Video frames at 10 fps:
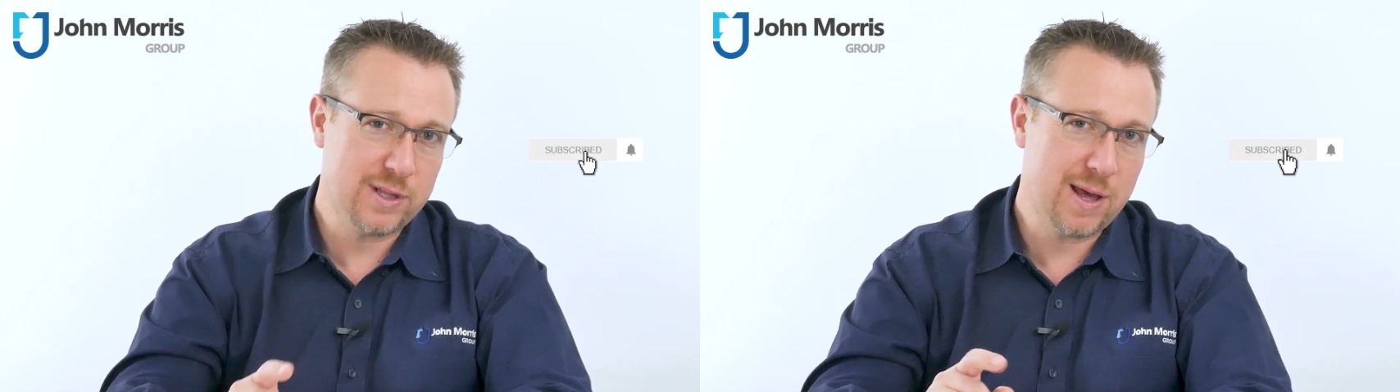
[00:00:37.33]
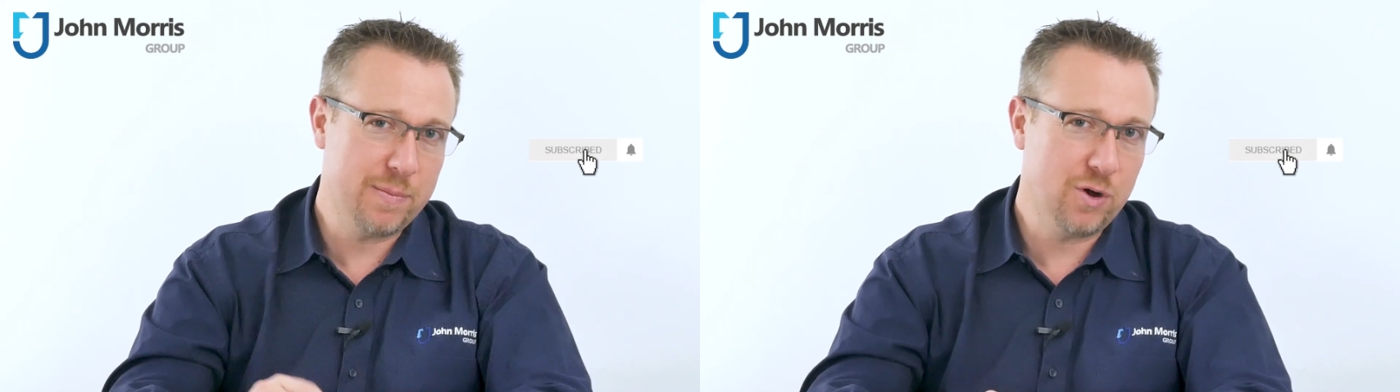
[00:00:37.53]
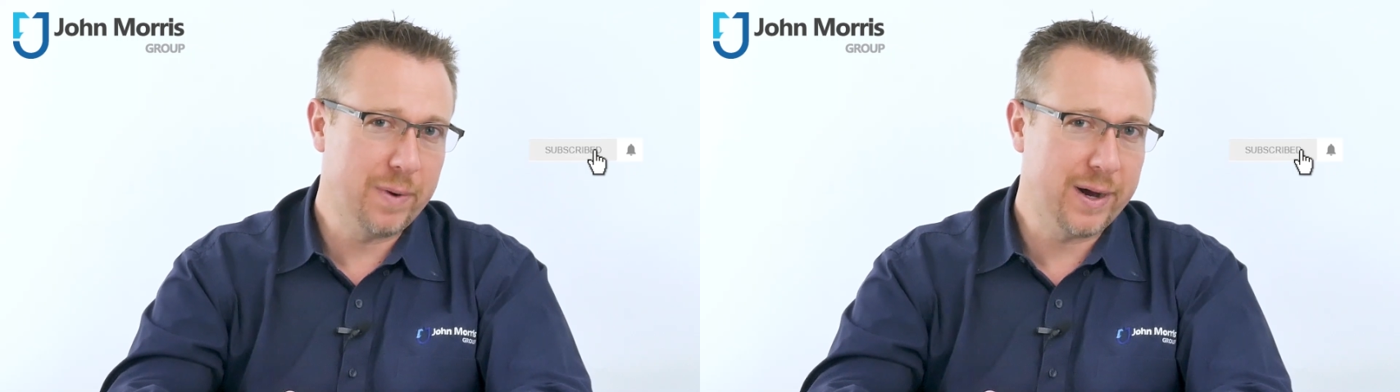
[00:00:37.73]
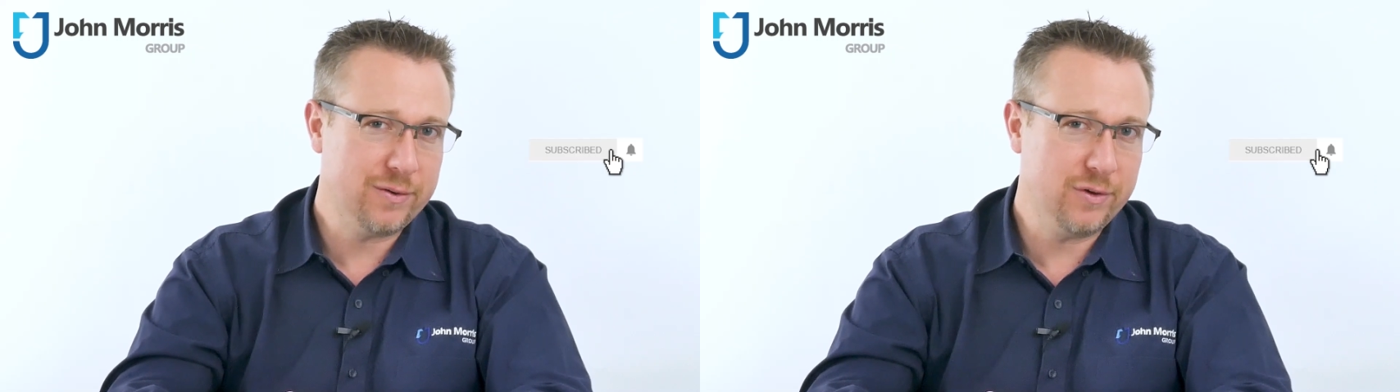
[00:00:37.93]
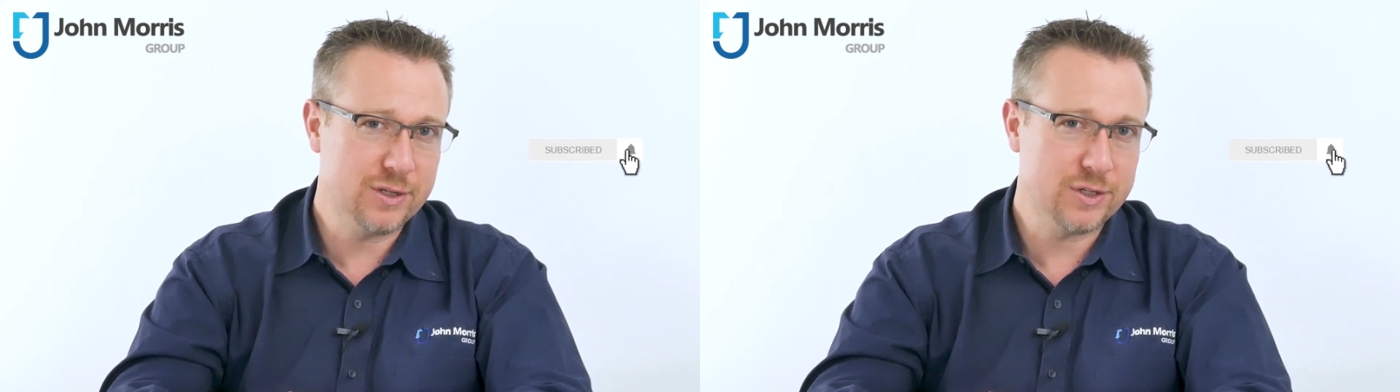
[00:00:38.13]
that bell
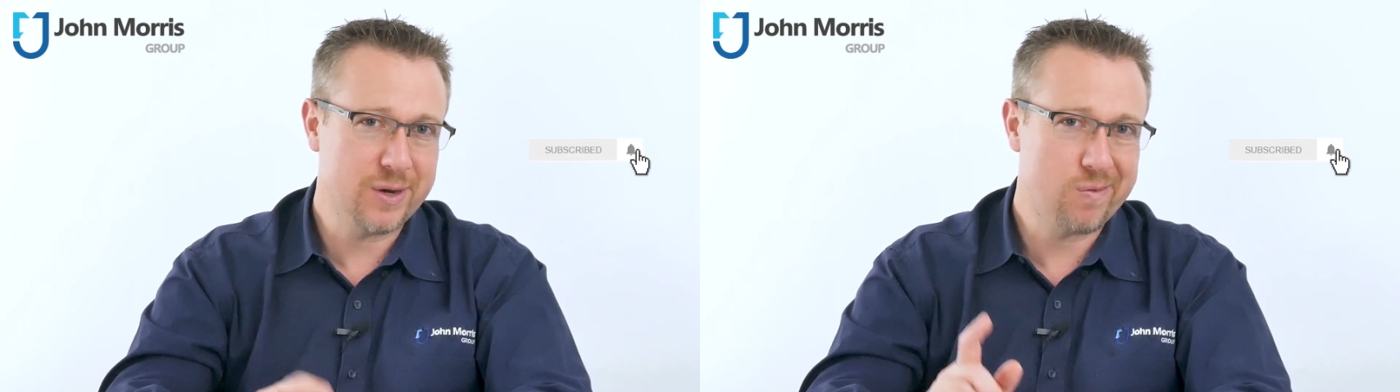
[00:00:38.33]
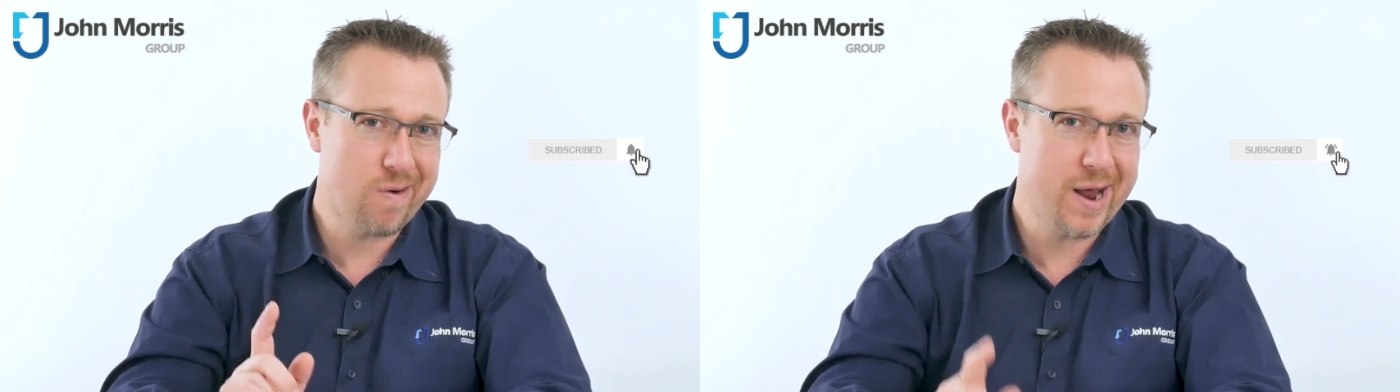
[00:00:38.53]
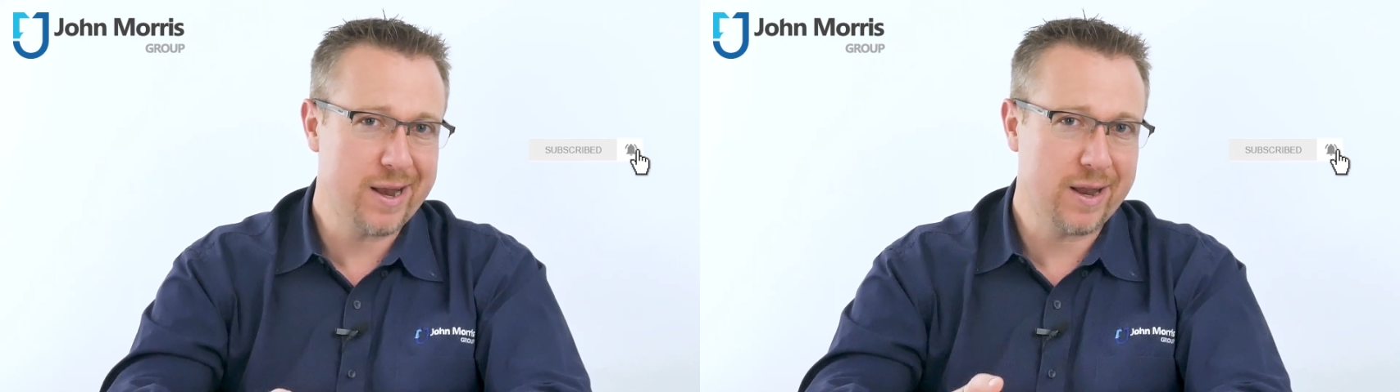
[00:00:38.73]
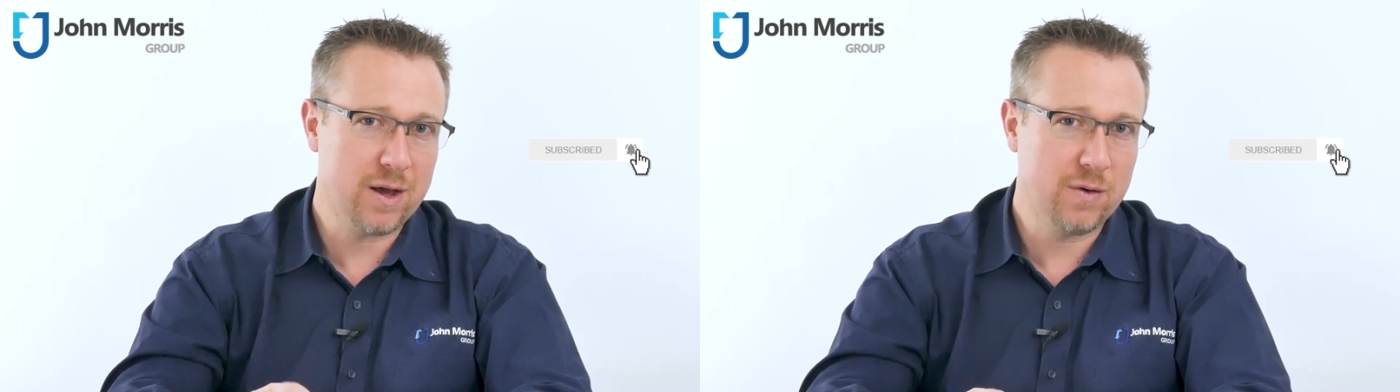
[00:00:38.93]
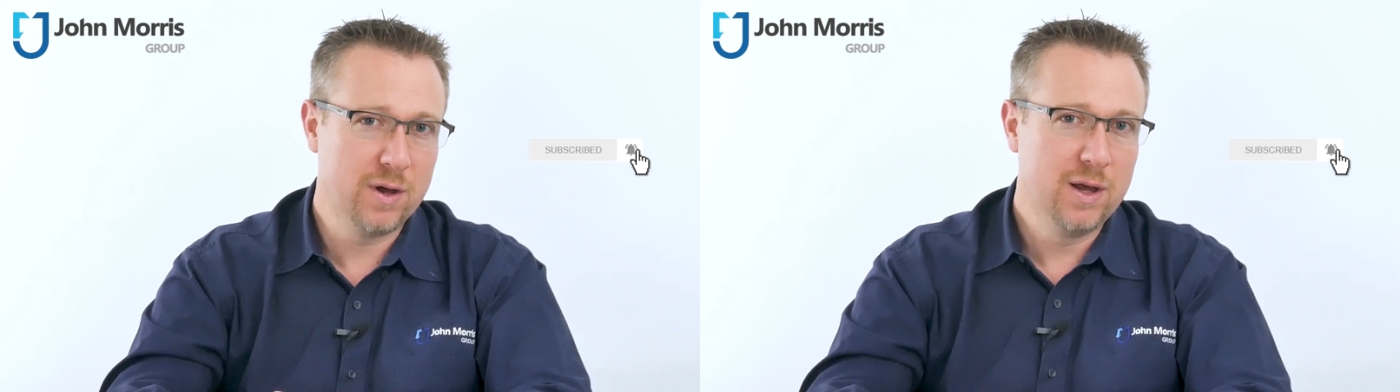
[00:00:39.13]
button you can see right
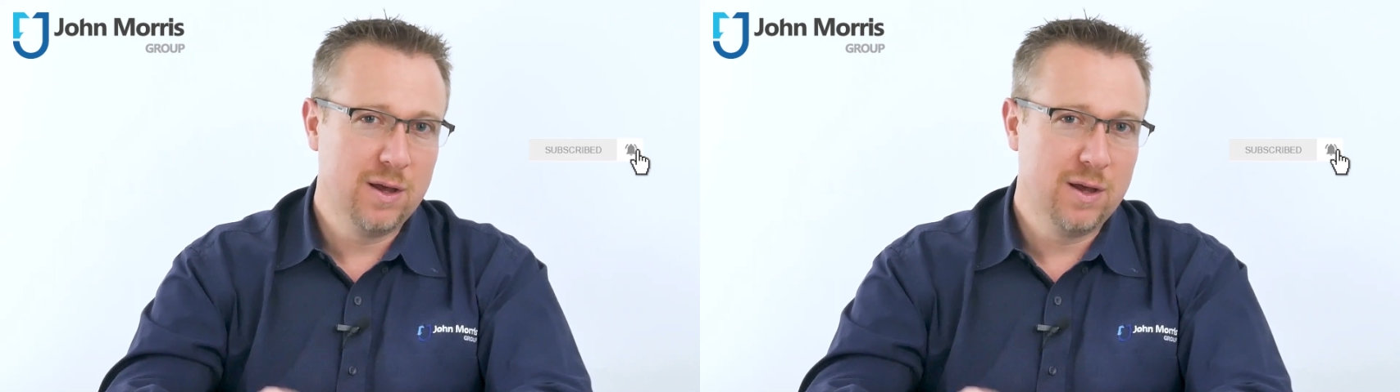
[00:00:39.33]
now,